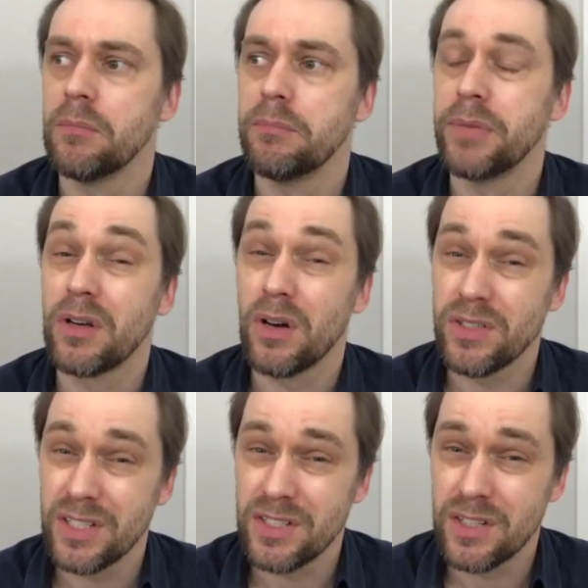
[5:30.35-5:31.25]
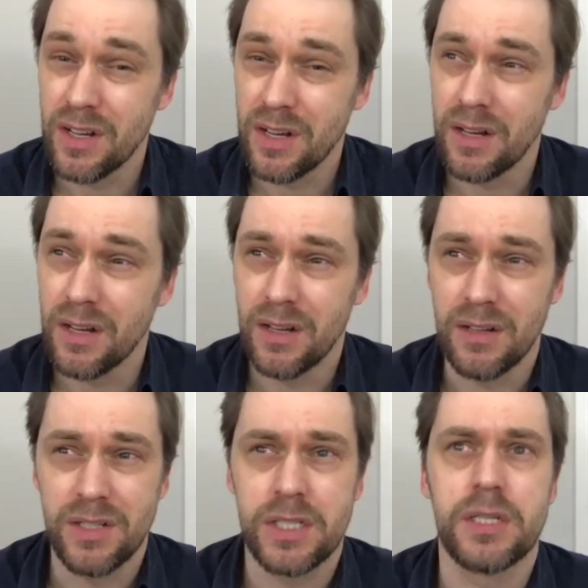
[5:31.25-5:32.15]
Because it's, say,
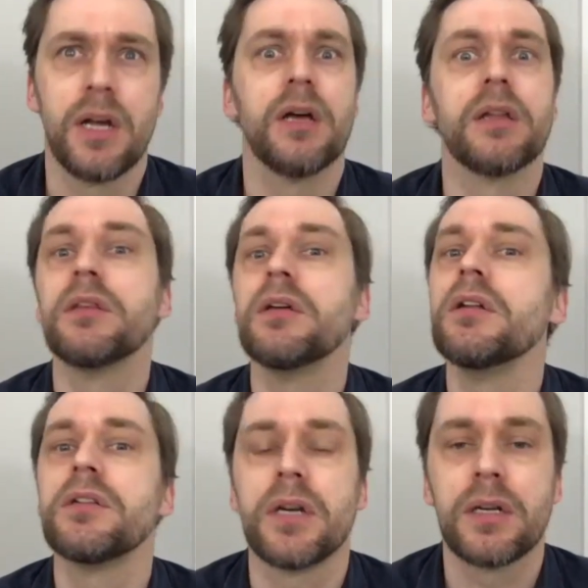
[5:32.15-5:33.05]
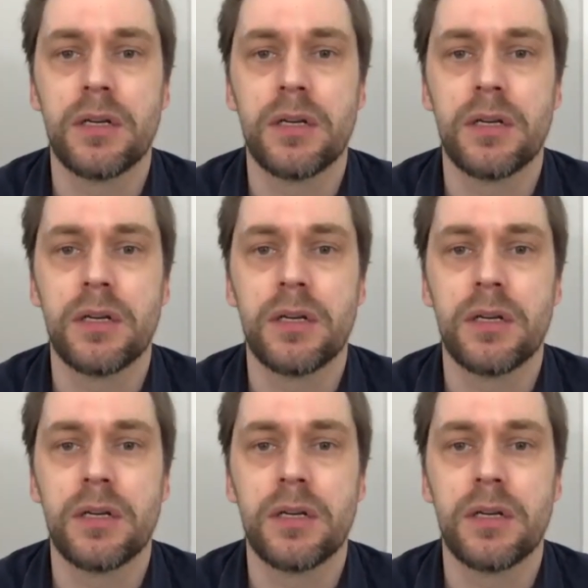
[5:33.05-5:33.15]
a 30-second